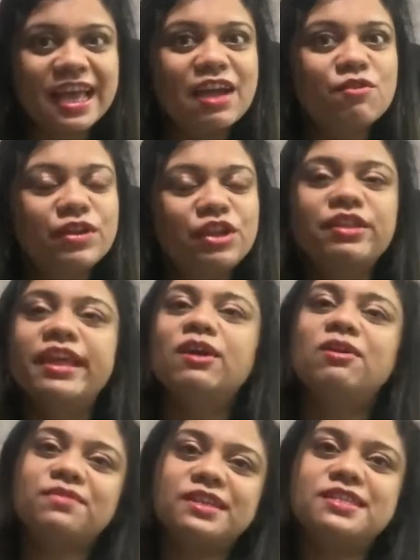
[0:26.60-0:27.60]
When you think
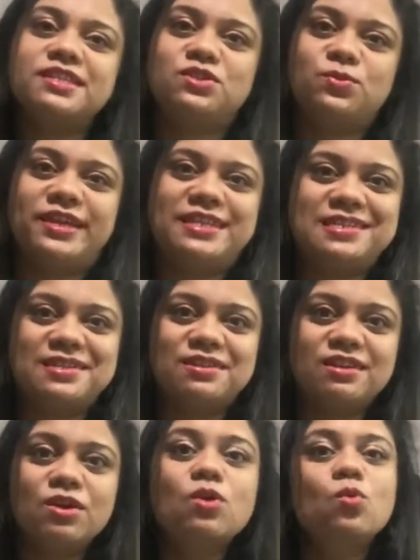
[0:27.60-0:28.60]
of that
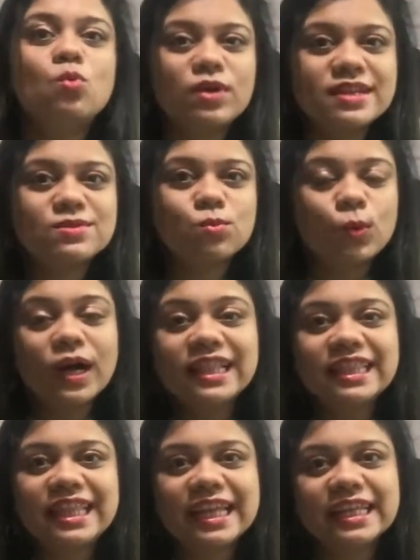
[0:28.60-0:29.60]
situation, what is the
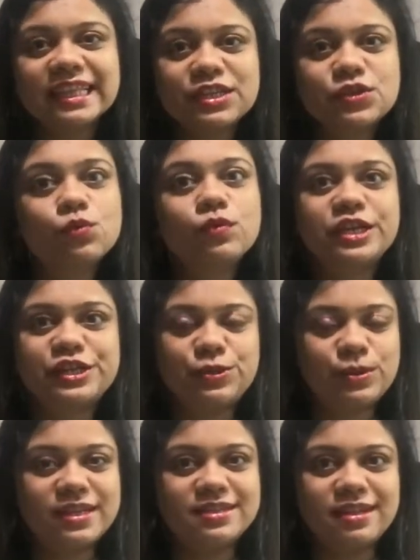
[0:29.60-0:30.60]
one thing that you wish
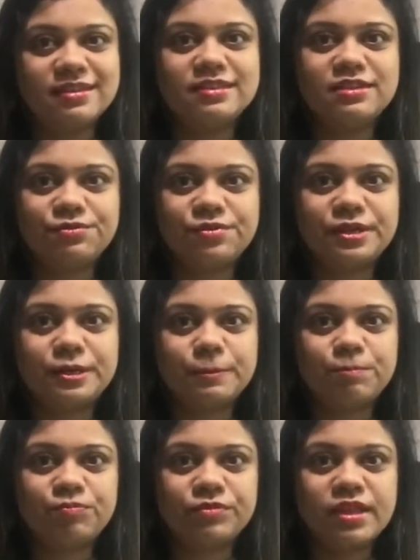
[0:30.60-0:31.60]
you had done different?
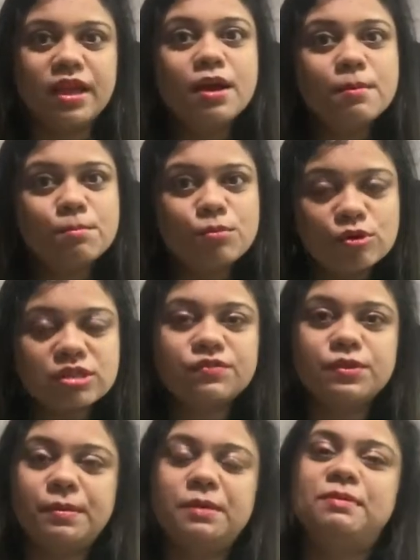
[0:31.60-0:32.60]
Most of
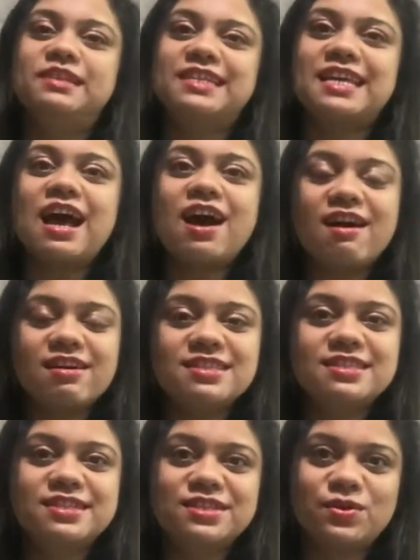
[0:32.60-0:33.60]
the people that I
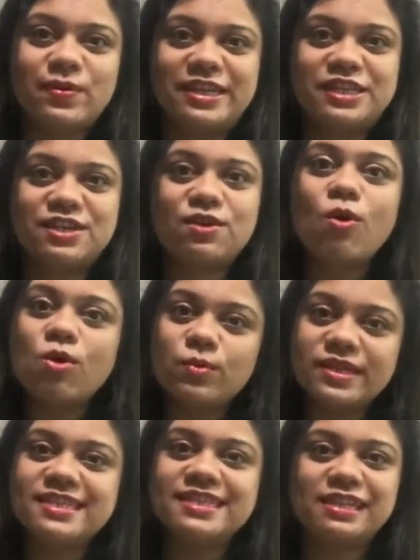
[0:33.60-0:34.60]
ask this question
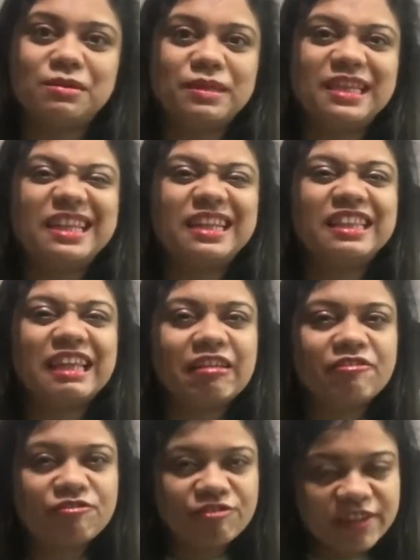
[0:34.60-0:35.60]
always tell me that
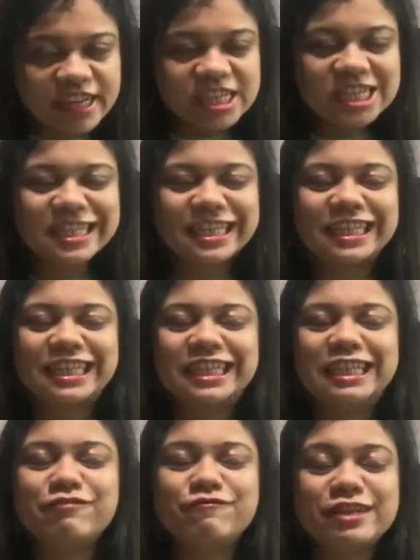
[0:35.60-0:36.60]
they wish
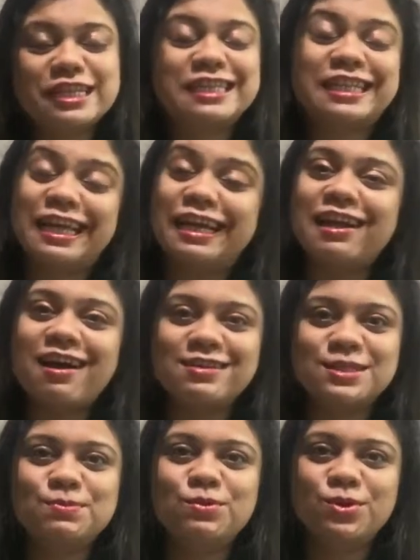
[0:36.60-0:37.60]
they had
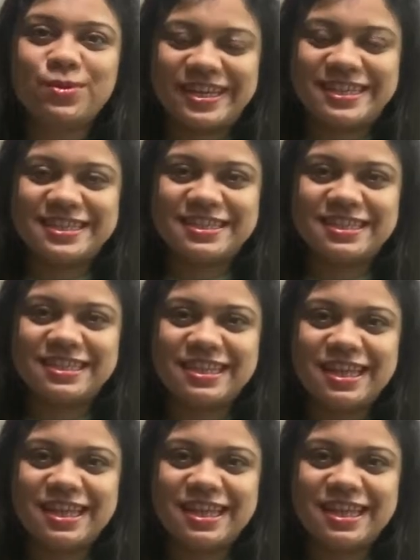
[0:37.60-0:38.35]
asked more questions.